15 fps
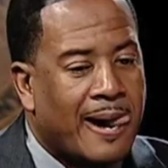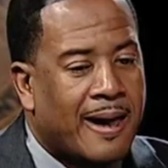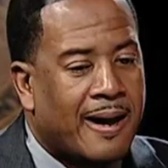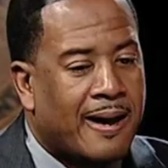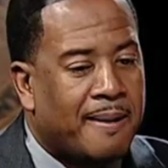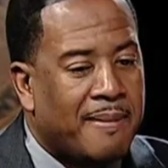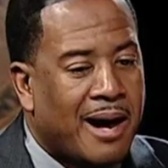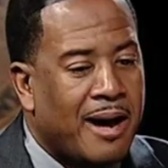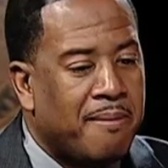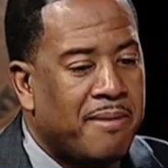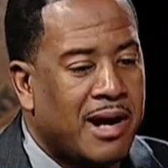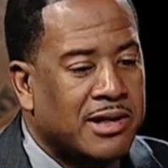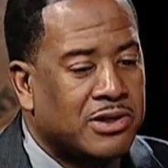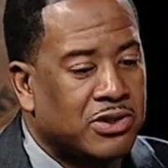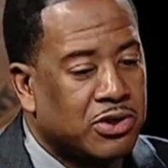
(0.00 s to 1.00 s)
I
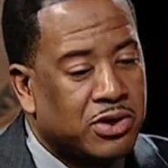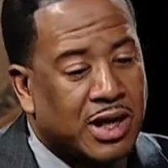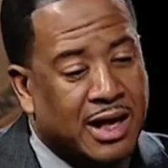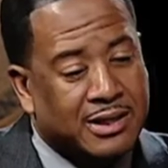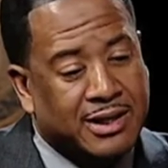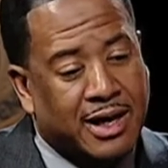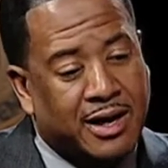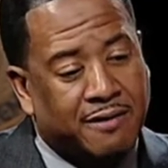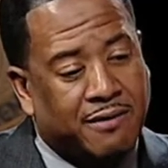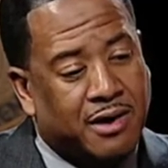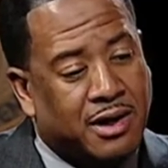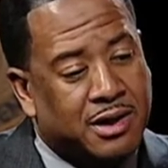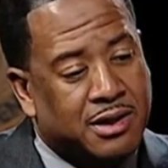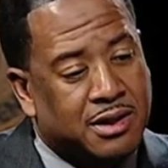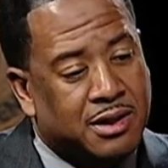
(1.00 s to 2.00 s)
imagine, do you guys have
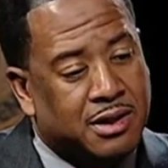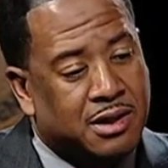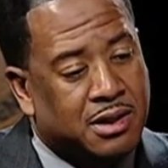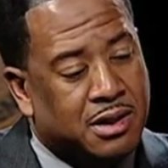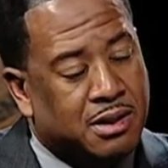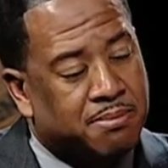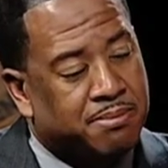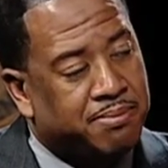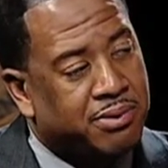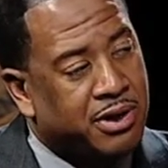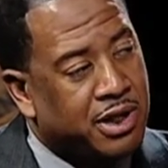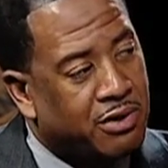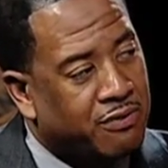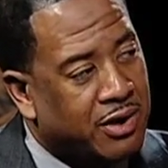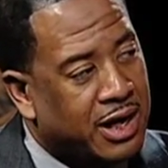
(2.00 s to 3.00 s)
other
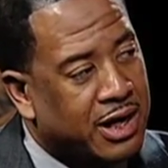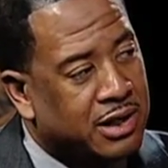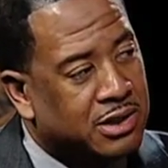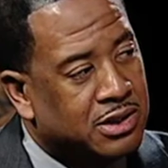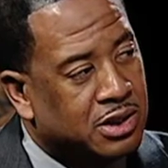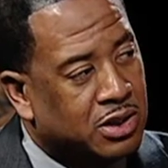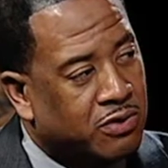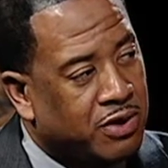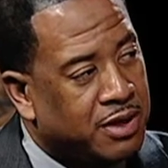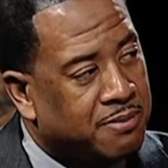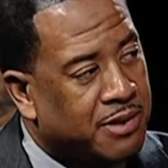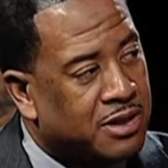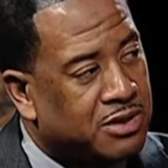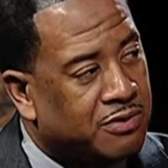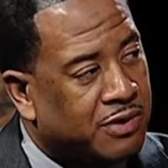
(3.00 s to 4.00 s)
prearranged
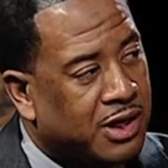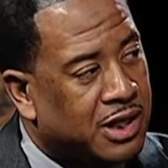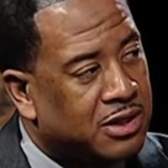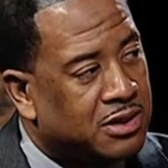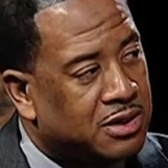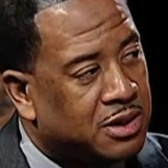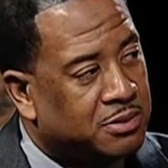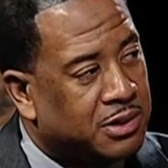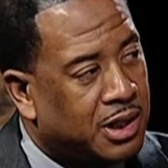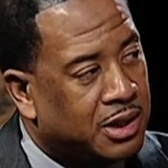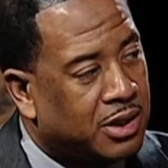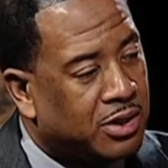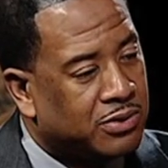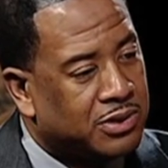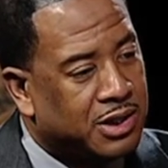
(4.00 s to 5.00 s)
agreements or relationships with other
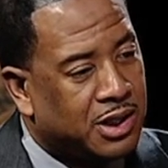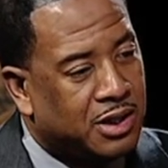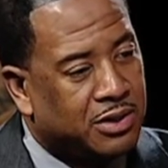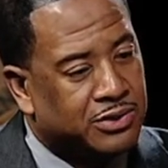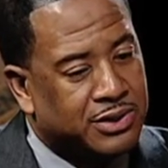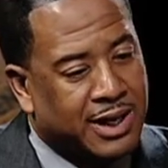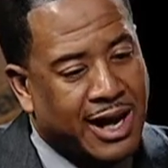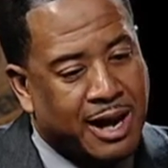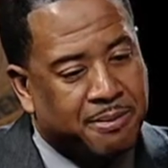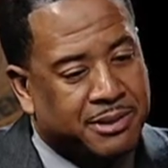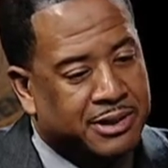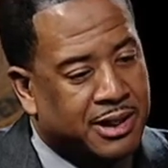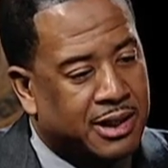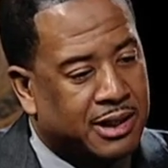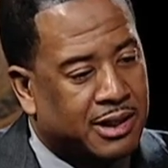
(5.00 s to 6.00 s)
hotels? Say,
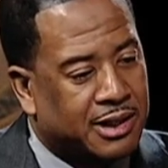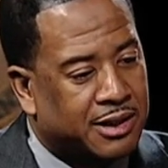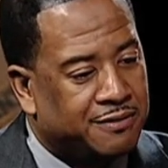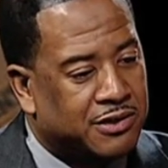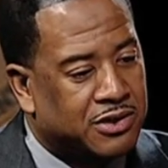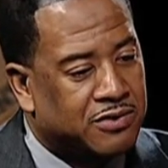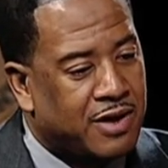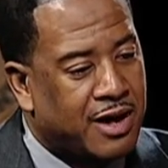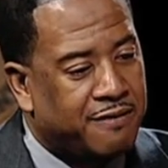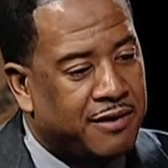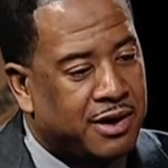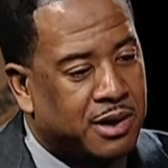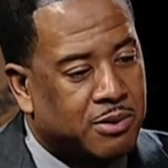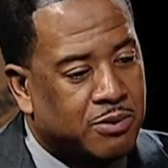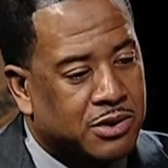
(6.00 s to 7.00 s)
hypothetically, if the Stratford
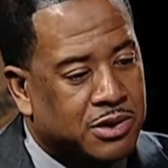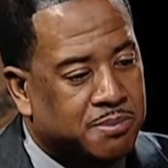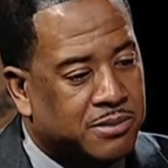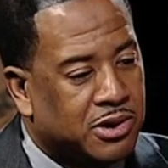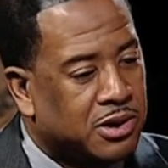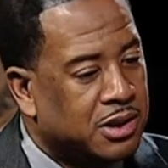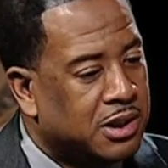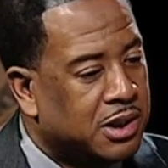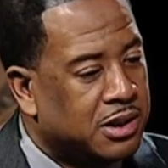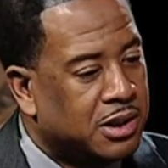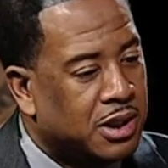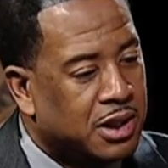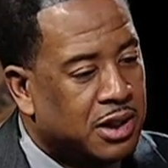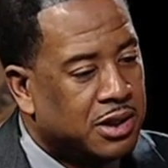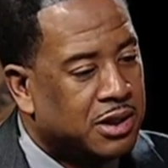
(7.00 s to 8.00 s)
Inn was booked and
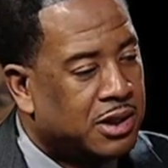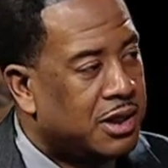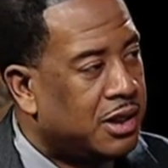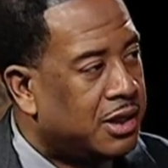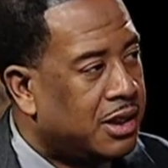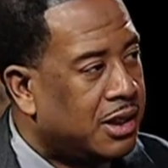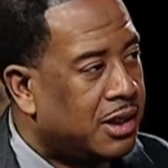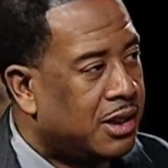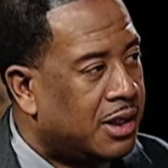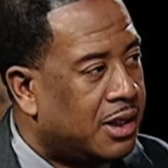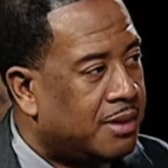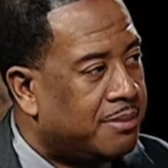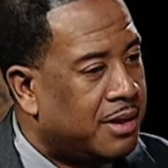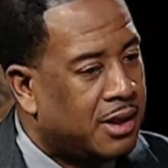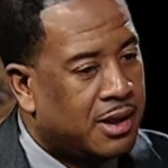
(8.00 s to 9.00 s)
you couldn't get
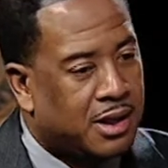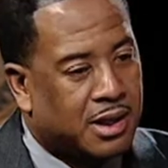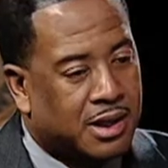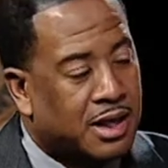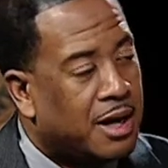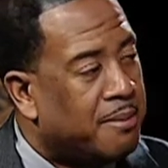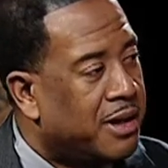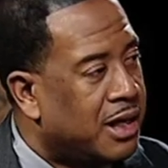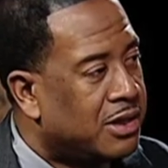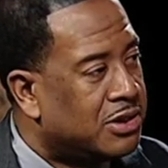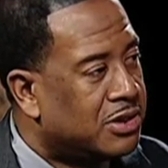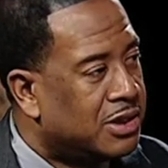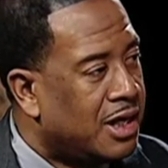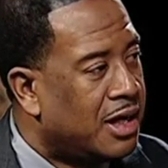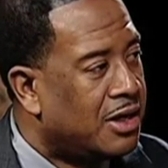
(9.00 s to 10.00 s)

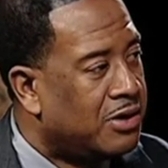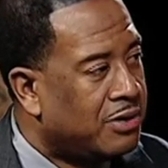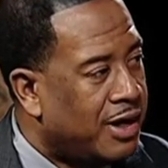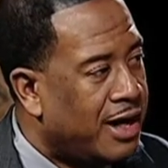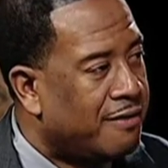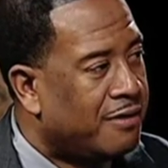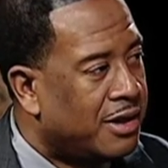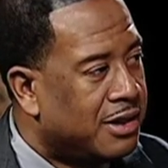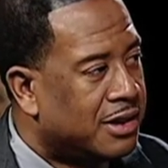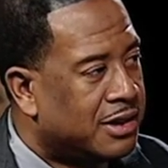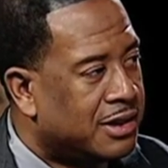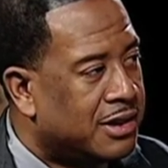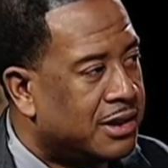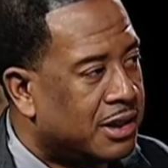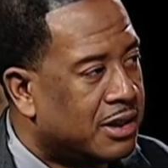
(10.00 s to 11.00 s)
accommodations there, do you have other
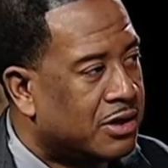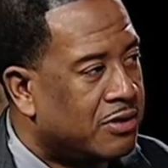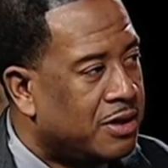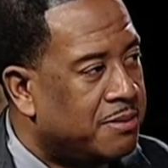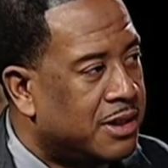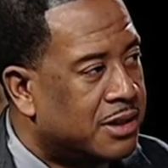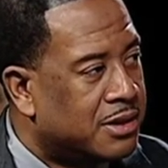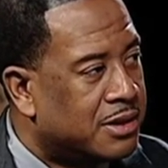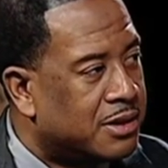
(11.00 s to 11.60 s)
existing agreements?